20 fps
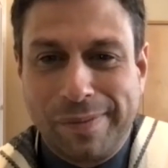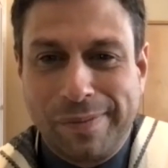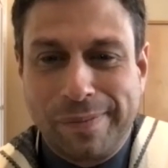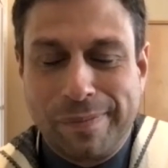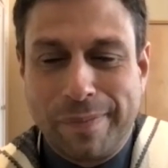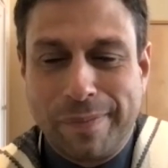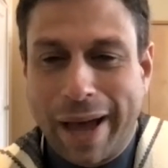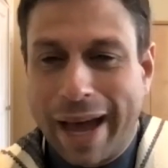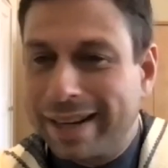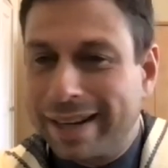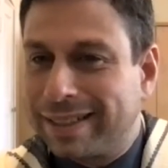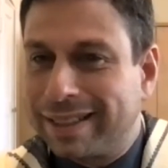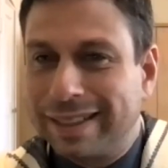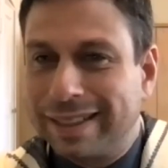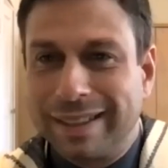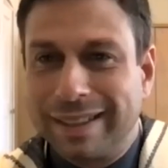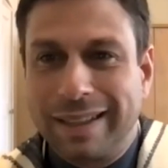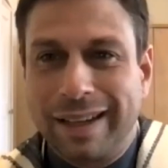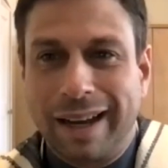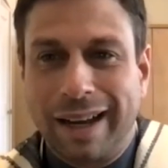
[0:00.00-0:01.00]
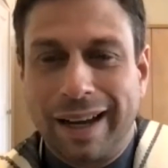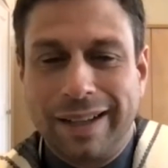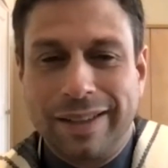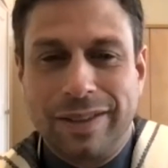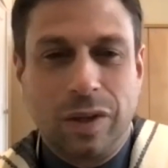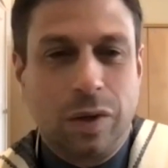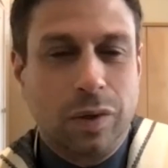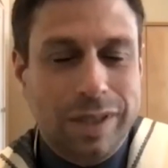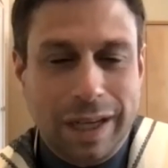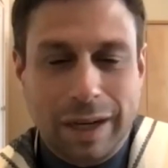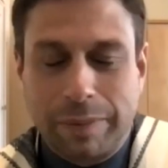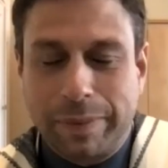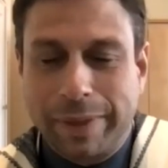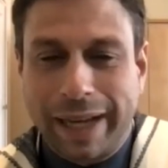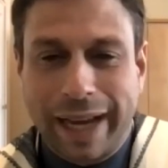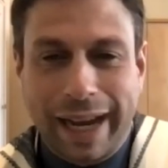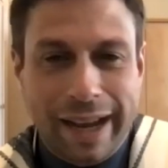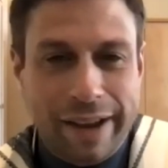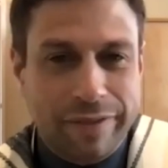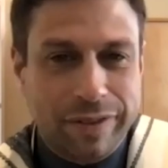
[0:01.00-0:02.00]
Madison, don't tell me
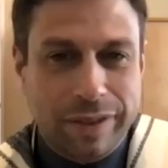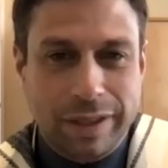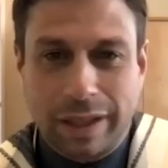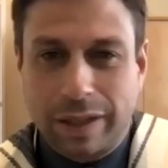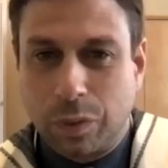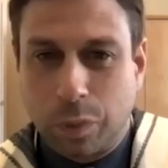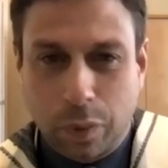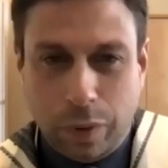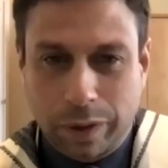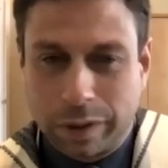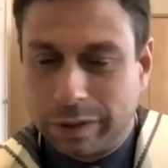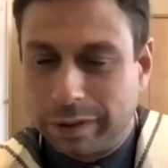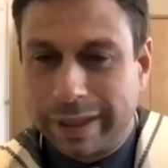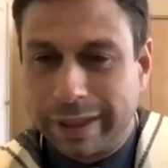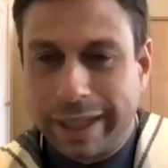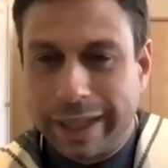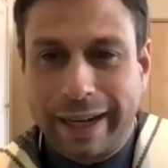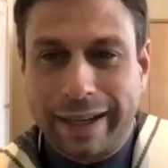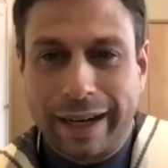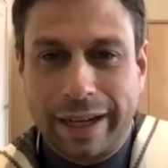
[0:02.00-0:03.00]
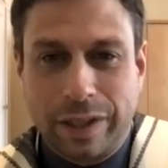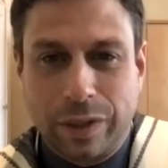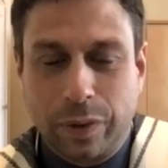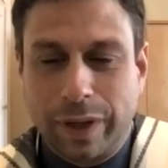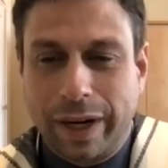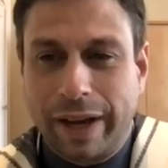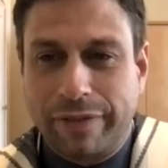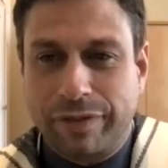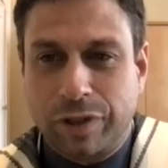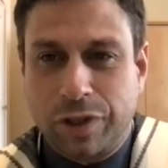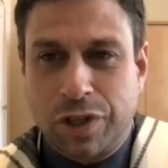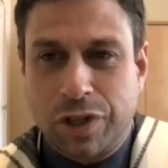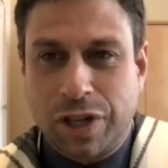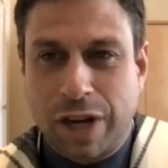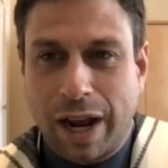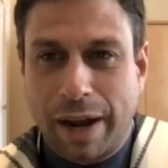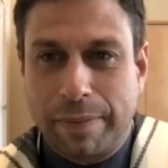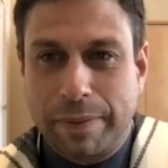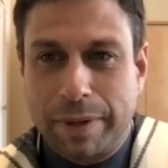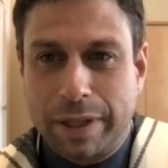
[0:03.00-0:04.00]
I haven't done the Wordle yet. I do it after
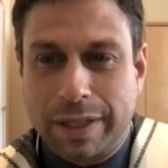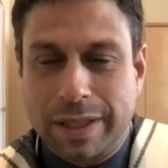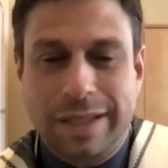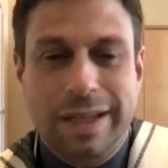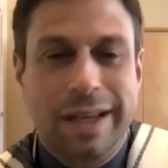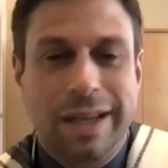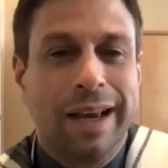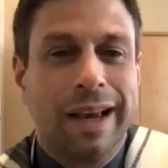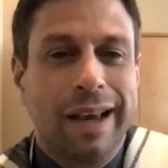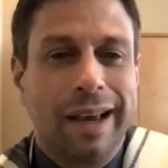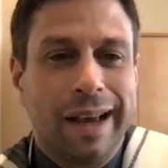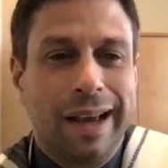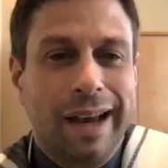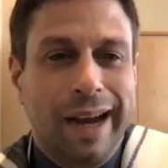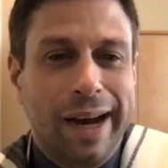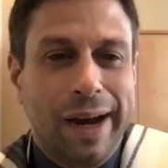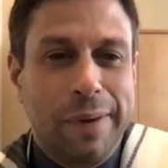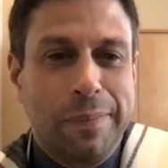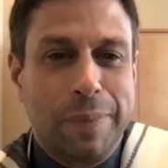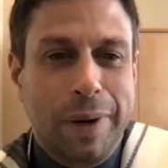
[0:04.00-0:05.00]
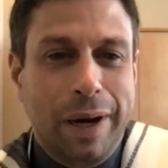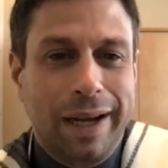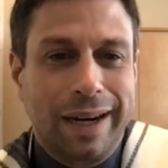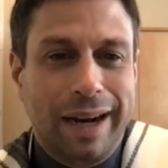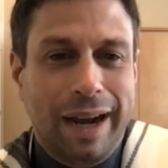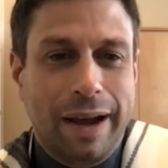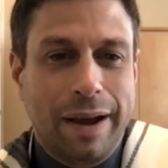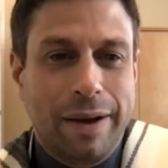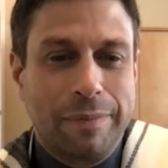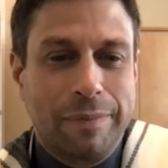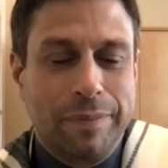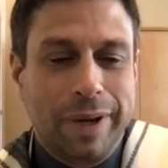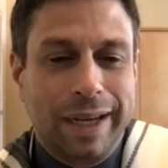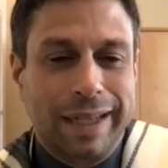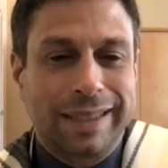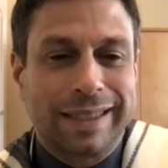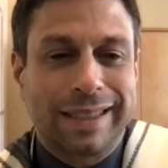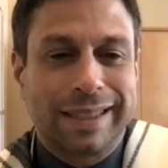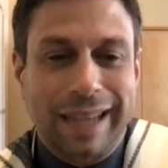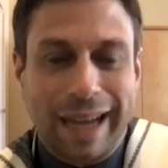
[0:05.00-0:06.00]
Shabbos. But I'm
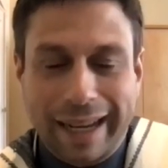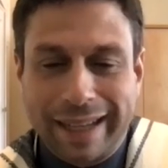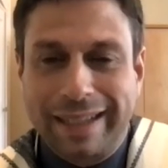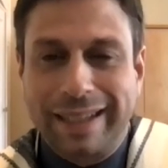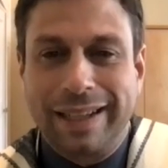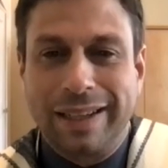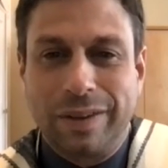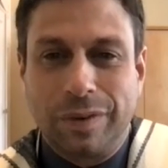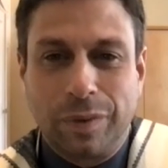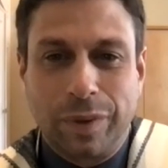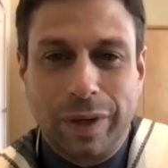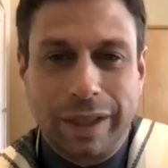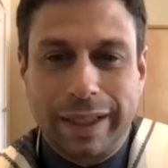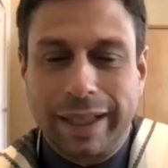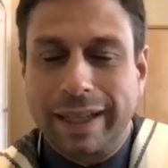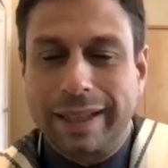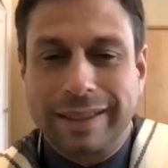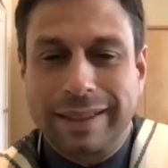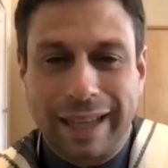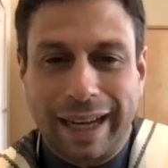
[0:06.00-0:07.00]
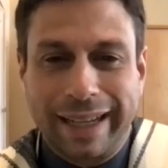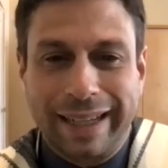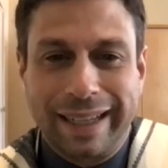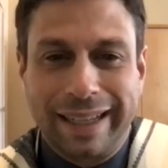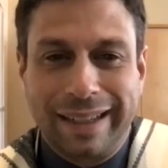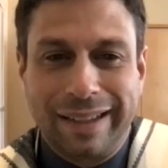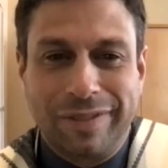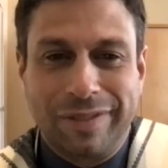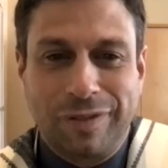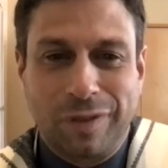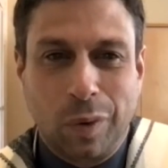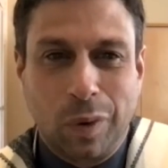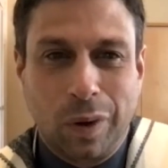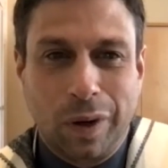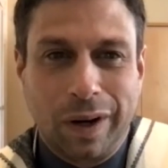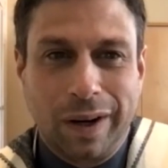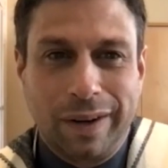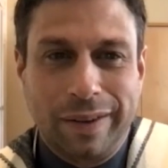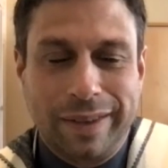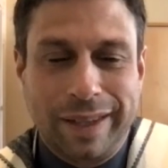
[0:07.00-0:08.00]
excited, really excited
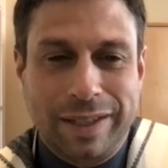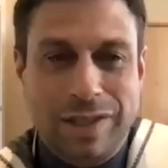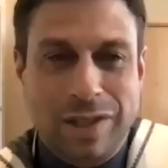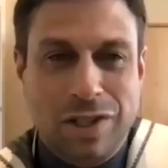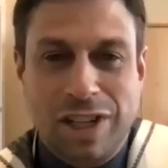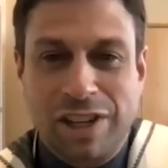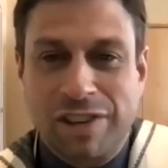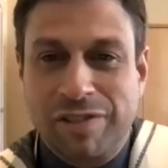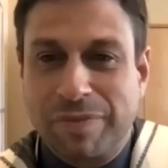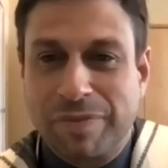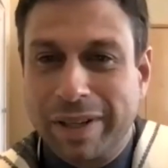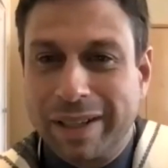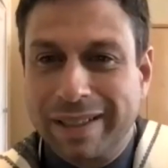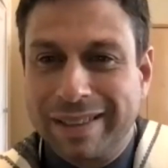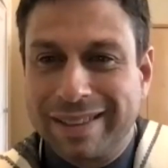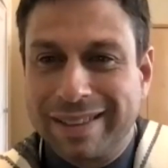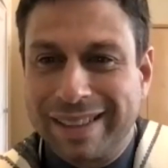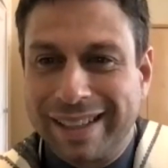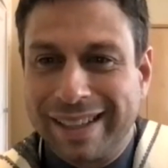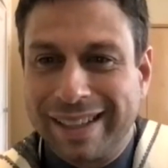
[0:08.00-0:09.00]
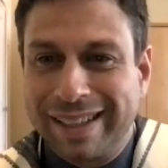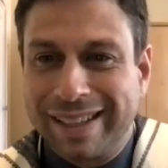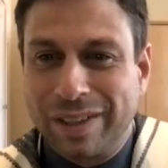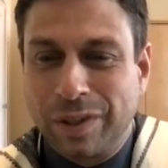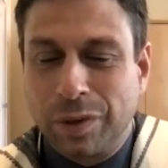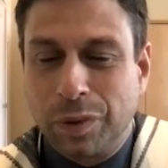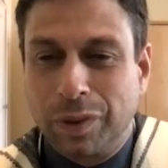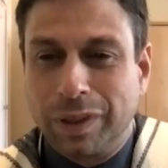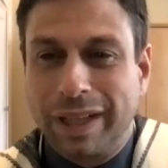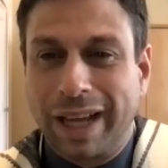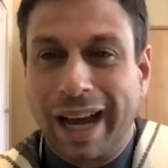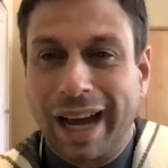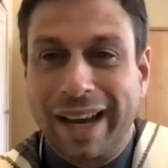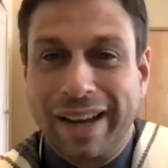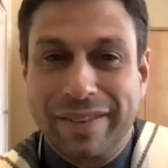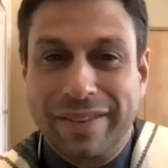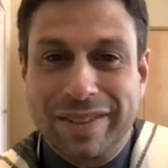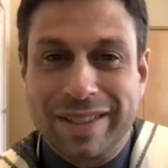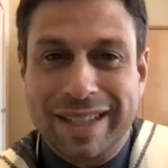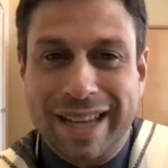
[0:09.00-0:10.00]
for this achievement in your
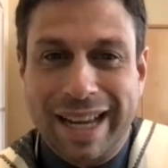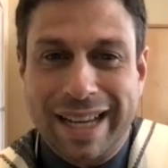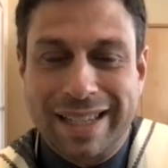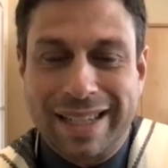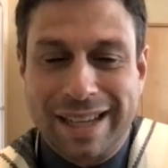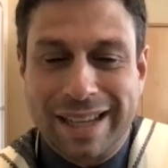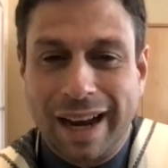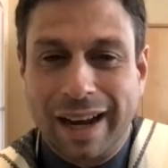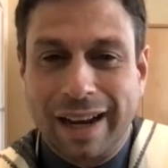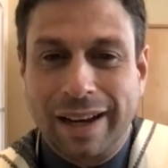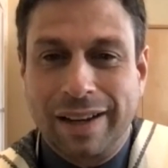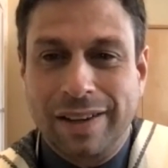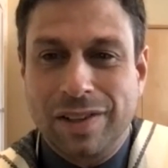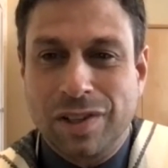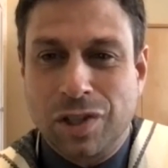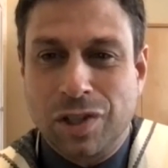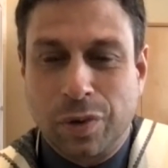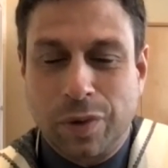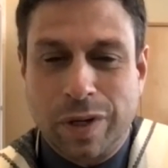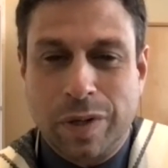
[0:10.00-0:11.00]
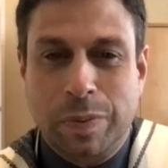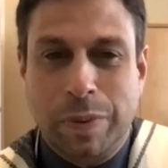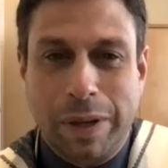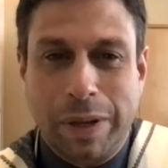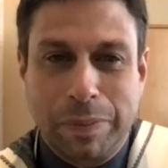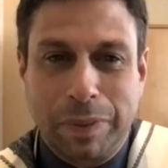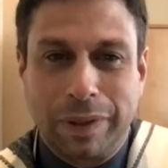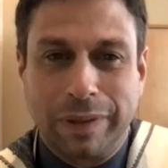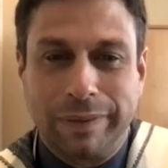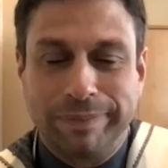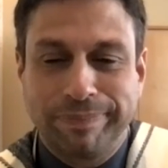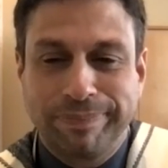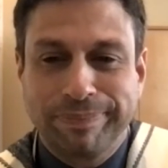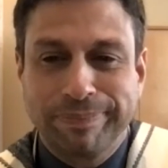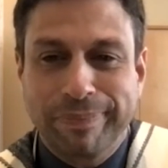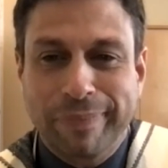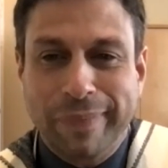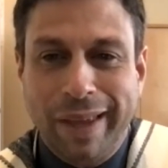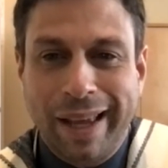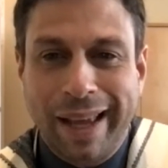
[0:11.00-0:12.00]
lives as young Jewish people.
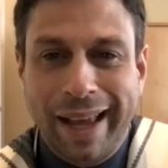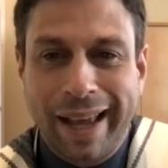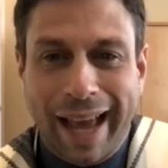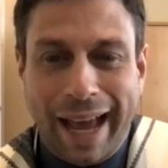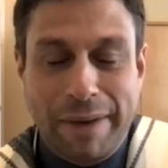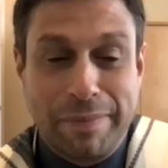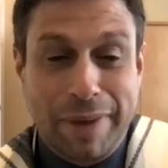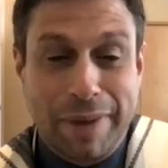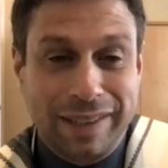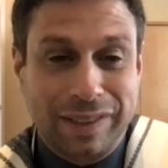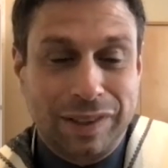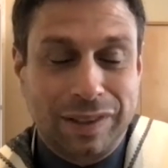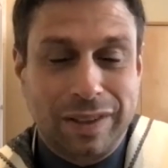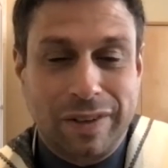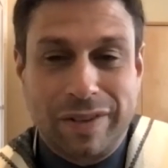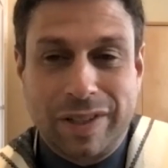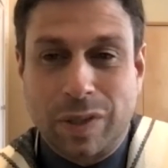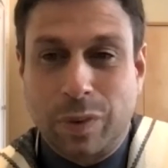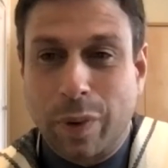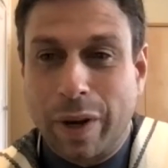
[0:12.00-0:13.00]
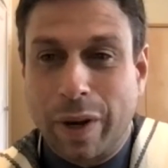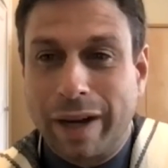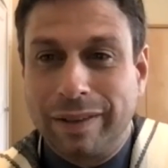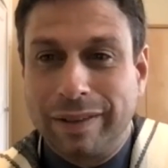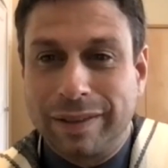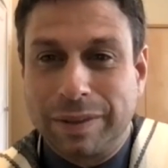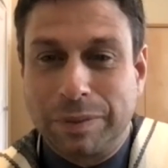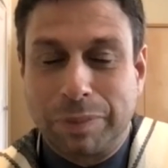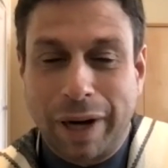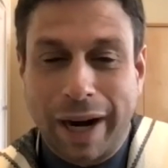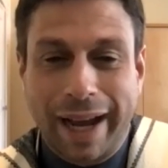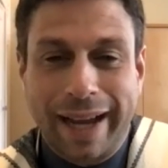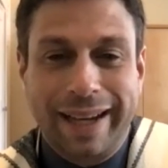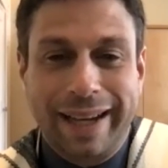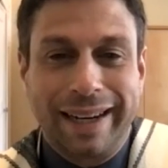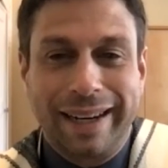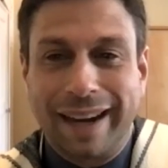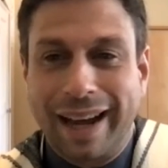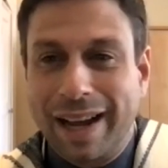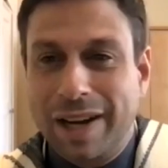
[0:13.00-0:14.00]
And Mazel Tov as well to Brian
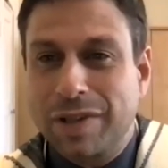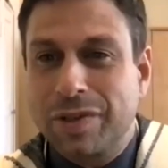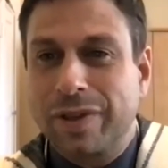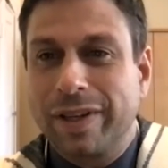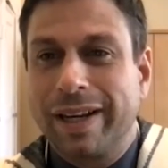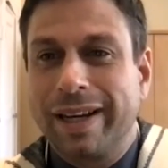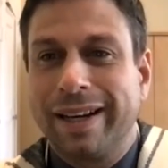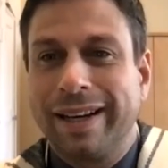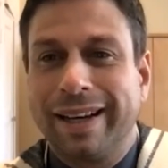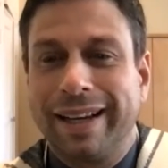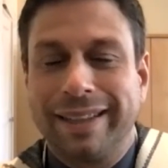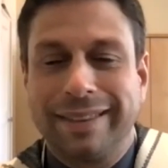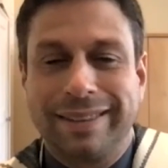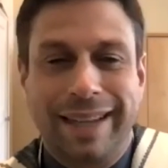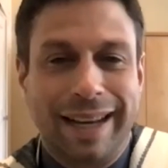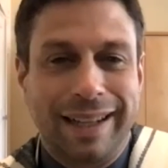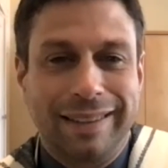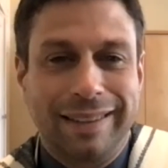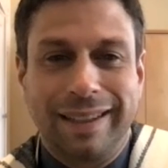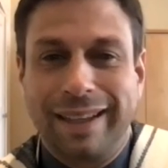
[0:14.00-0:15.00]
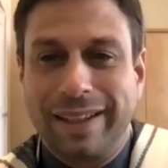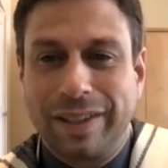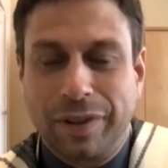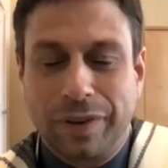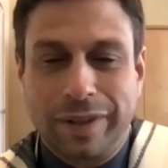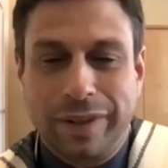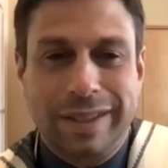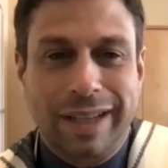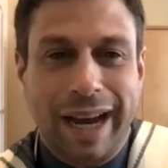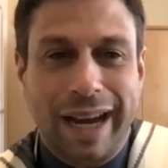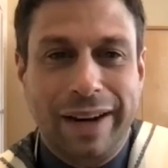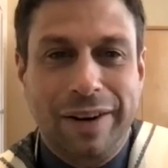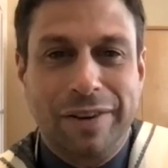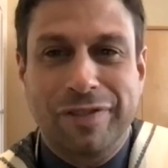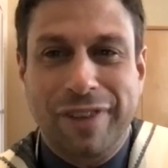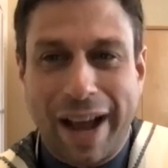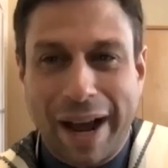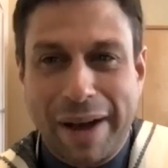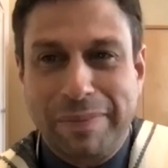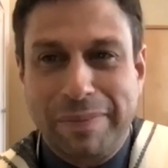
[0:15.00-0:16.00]
and Andrea and to Ella and your entire
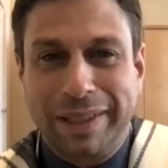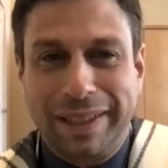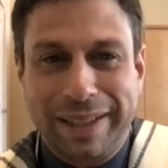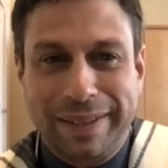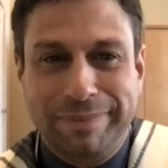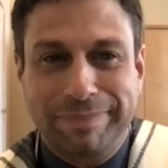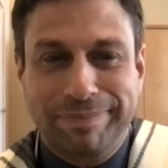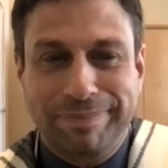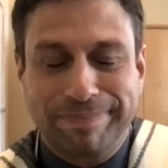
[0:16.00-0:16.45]
family.